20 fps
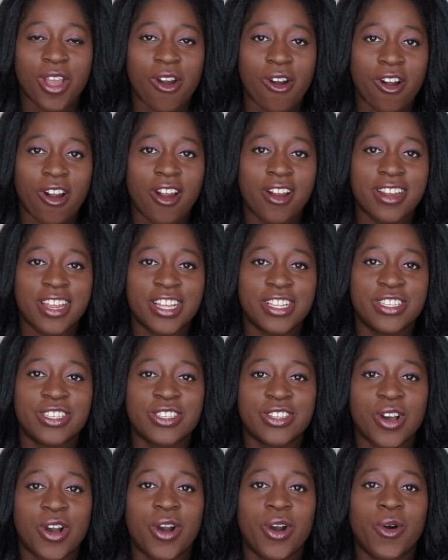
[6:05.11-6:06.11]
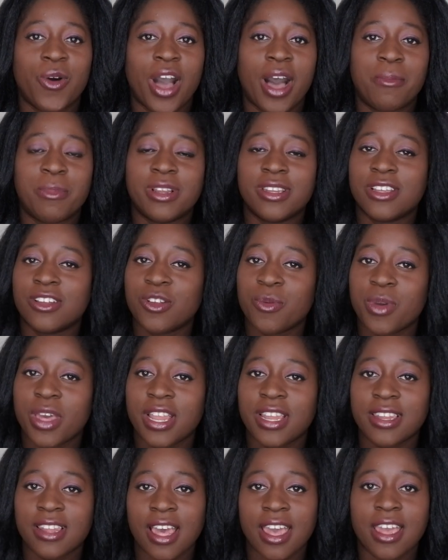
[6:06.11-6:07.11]
card and so I'm a little
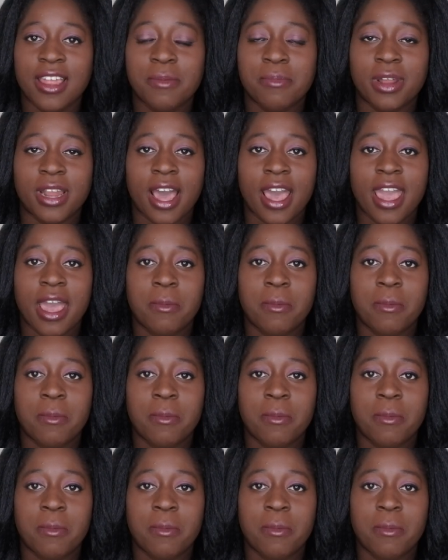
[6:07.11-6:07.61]
bit late but I